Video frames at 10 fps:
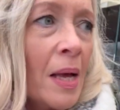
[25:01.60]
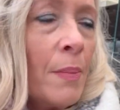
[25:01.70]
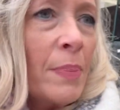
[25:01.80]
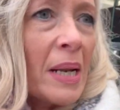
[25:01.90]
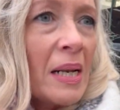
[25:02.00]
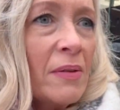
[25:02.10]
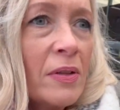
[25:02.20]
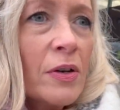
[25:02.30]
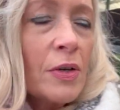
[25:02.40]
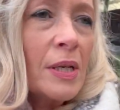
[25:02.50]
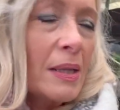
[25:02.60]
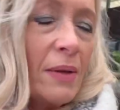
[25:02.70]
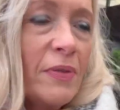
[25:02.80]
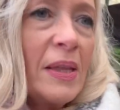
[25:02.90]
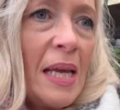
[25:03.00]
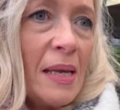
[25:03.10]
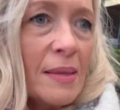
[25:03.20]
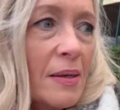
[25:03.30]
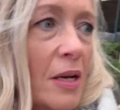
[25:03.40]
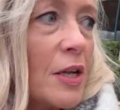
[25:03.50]
But I love the
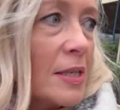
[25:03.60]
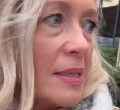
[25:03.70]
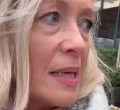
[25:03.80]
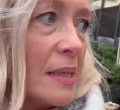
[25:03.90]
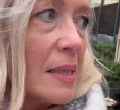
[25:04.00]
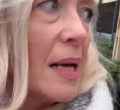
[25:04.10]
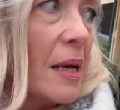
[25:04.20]
garden centre at